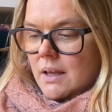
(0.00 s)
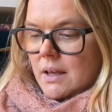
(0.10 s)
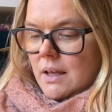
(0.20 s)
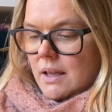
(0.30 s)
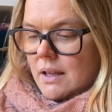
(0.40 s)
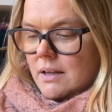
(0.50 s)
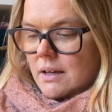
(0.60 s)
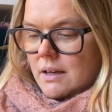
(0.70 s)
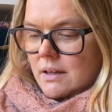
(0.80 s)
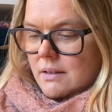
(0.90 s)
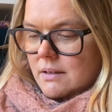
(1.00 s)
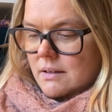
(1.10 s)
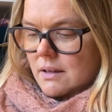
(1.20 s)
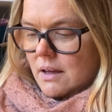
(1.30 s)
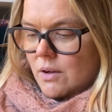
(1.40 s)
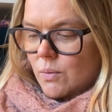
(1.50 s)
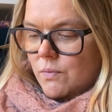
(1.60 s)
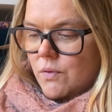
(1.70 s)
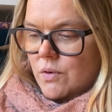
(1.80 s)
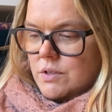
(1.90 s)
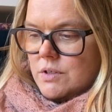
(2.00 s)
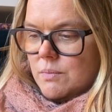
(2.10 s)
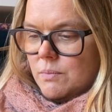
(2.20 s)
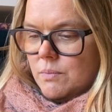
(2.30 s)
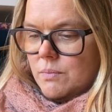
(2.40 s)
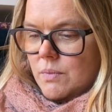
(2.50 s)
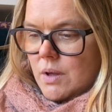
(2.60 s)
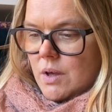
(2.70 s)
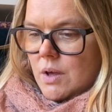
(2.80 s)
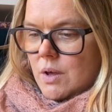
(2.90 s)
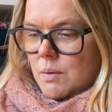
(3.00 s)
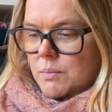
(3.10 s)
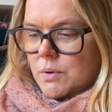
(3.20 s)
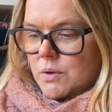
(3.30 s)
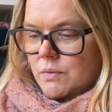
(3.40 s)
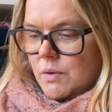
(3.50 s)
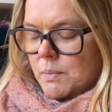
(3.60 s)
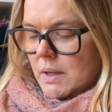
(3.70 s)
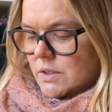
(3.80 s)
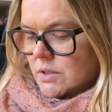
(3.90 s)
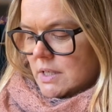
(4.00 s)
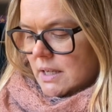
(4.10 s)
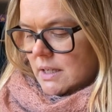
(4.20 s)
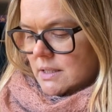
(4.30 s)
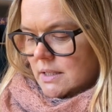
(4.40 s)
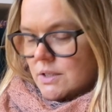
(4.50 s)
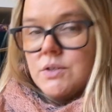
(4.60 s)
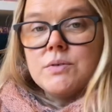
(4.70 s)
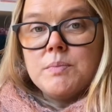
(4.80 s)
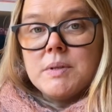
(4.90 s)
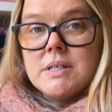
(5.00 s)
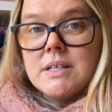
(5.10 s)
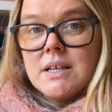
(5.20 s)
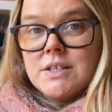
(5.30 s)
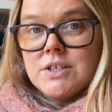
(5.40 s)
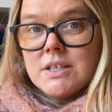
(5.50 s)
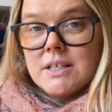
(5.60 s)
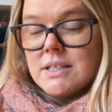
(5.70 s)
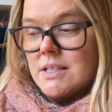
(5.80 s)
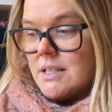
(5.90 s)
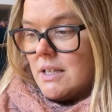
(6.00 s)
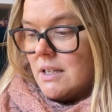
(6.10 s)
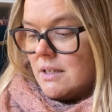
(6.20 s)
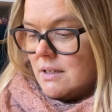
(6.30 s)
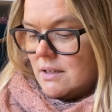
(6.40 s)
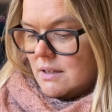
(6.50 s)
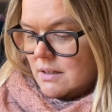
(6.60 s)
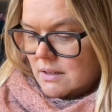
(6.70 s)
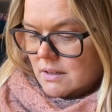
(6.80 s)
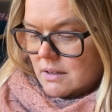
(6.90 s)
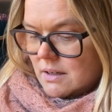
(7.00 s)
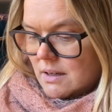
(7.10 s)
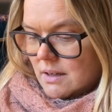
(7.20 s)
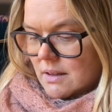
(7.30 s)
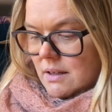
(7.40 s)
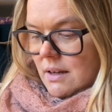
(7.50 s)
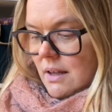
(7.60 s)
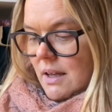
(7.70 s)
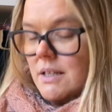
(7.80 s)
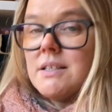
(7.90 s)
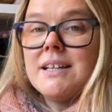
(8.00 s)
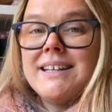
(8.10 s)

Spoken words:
and I hope for some beautiful pictures I can send to Bettina, and she can see that I actually